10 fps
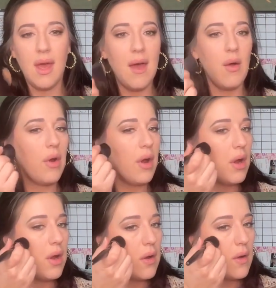
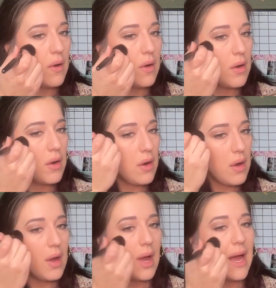our
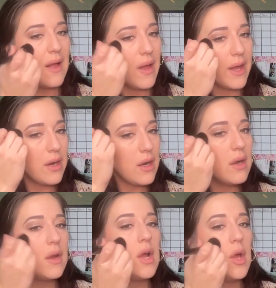highlighter,
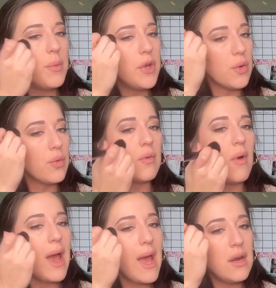put it
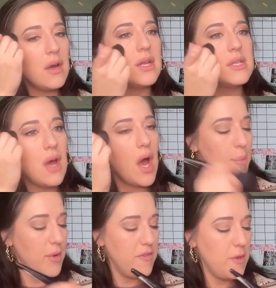right on
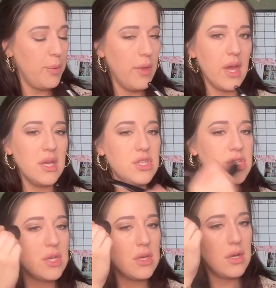top of the blush,
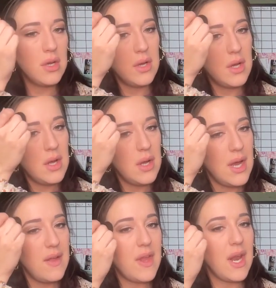
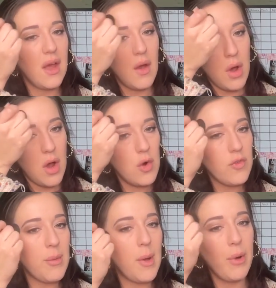and then I go
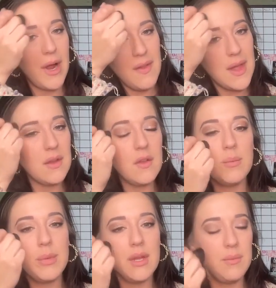over my brow line a
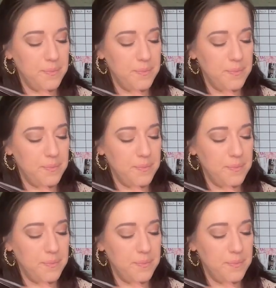little bit.